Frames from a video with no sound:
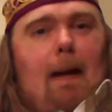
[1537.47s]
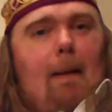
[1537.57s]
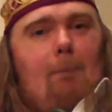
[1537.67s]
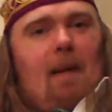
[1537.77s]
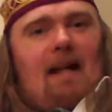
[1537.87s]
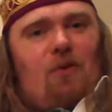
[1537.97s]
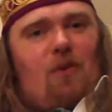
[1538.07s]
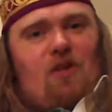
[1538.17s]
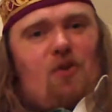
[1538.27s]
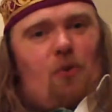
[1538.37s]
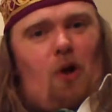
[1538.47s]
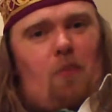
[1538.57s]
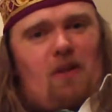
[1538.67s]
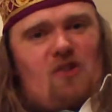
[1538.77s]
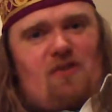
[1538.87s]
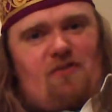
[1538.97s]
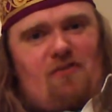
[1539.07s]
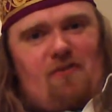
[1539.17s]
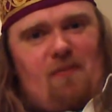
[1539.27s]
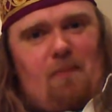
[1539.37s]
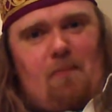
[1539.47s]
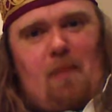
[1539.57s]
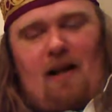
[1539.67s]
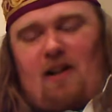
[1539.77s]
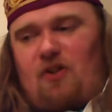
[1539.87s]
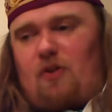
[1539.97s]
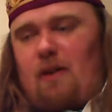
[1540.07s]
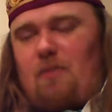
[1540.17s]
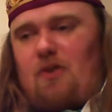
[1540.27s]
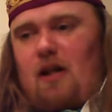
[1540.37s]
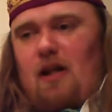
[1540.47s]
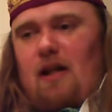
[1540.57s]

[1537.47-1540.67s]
Many original copies of manuscripts,